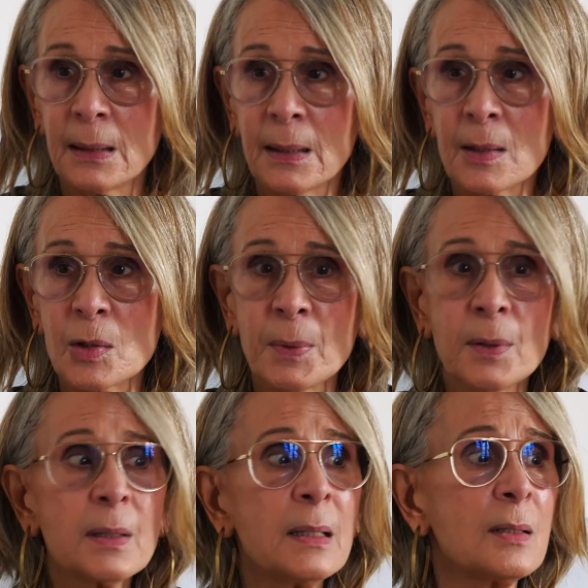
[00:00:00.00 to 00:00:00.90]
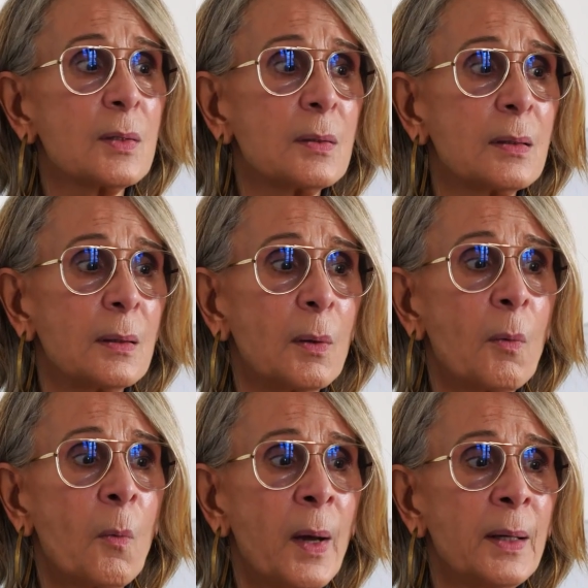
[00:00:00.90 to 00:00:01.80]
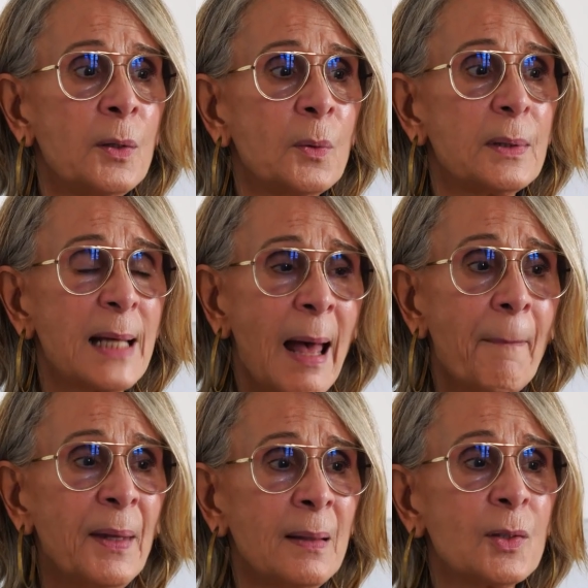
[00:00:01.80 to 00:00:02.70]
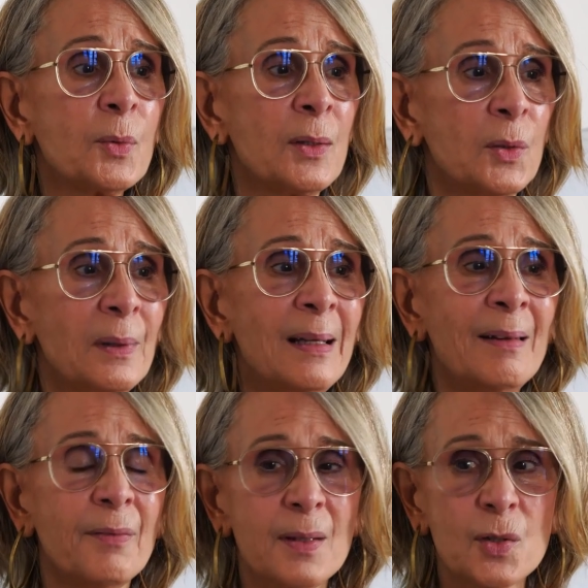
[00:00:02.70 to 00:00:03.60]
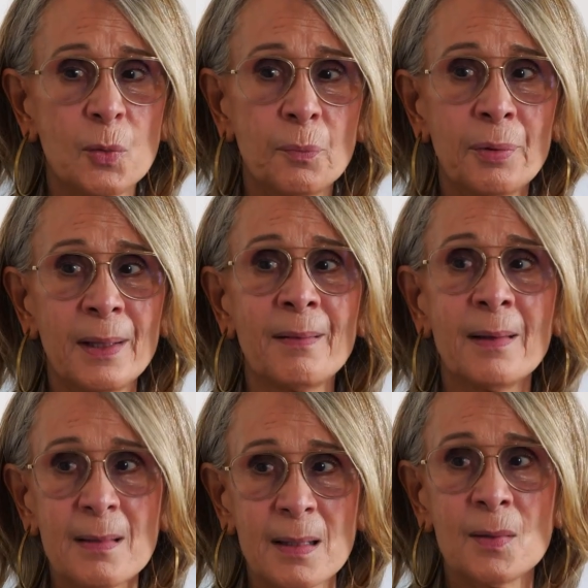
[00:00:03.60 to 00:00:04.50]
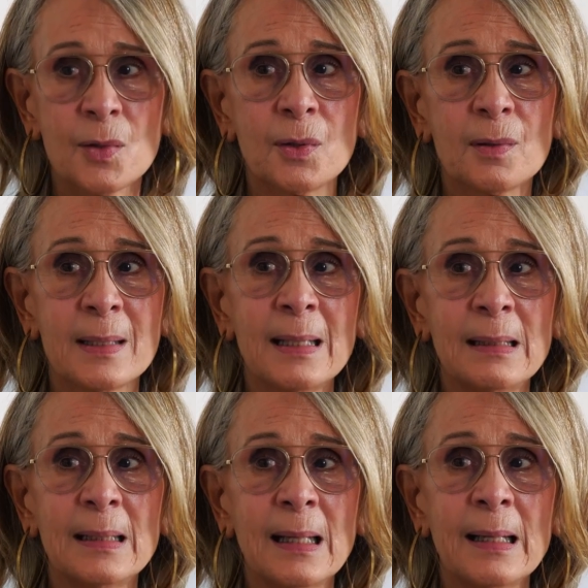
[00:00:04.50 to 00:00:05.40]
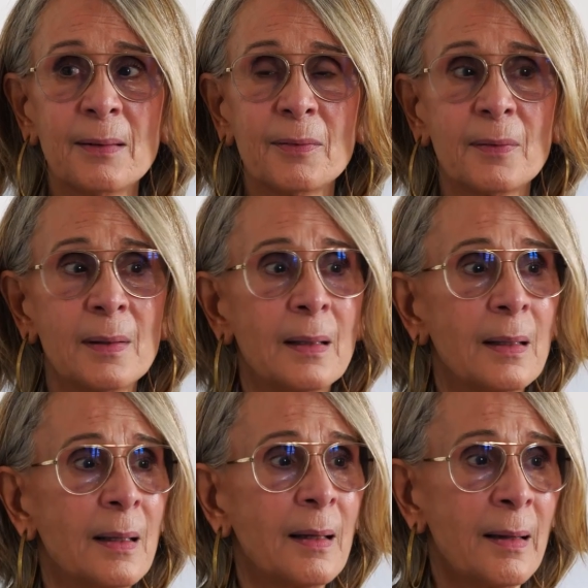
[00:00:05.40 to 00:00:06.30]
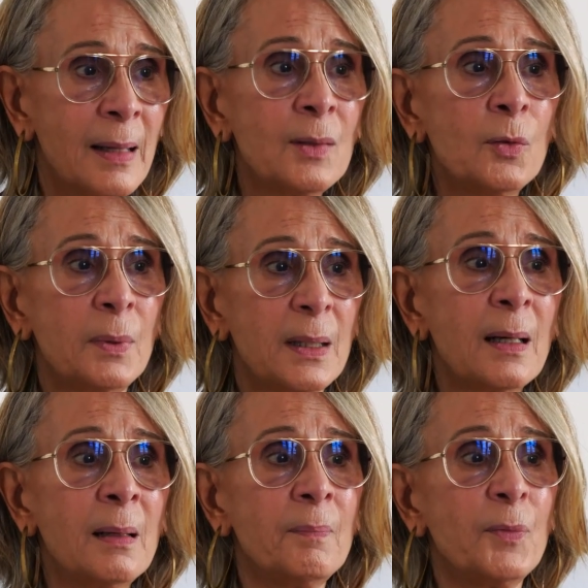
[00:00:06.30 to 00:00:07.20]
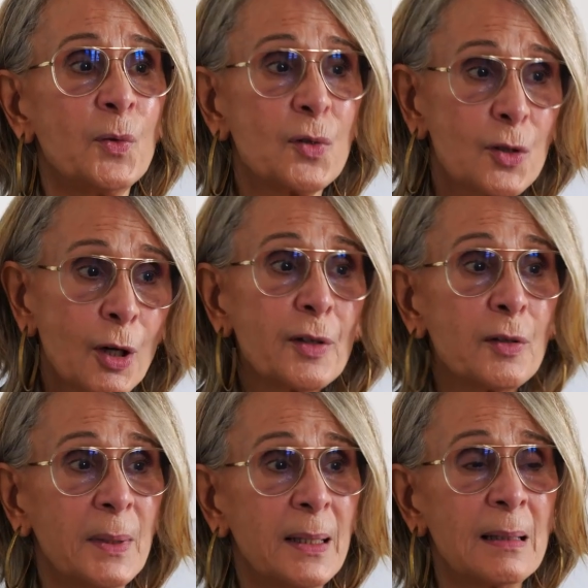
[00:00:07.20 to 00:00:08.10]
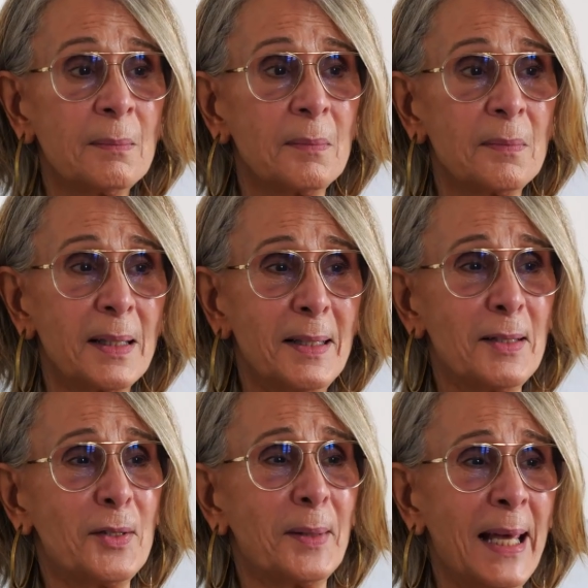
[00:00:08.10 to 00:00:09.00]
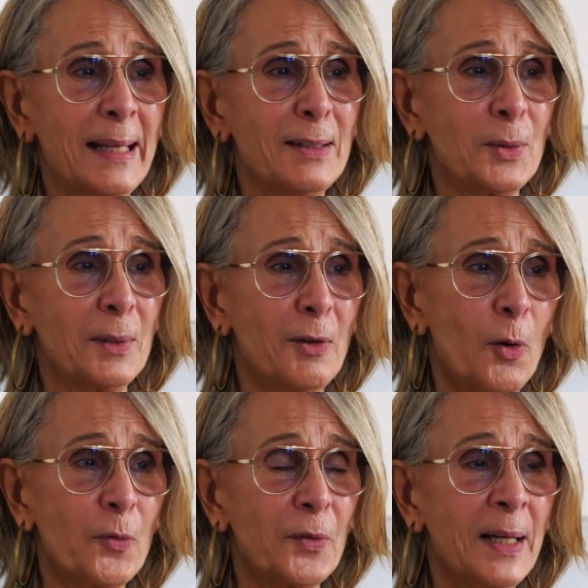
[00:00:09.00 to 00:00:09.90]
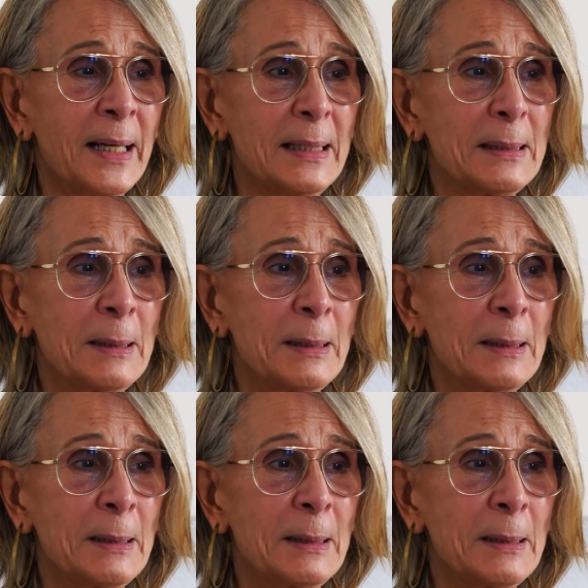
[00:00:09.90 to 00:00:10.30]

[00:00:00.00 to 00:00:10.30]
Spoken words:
Spirit is when you tap into and you live this, you bring this into your daily life. Then you start to become, because you can't do it overnight.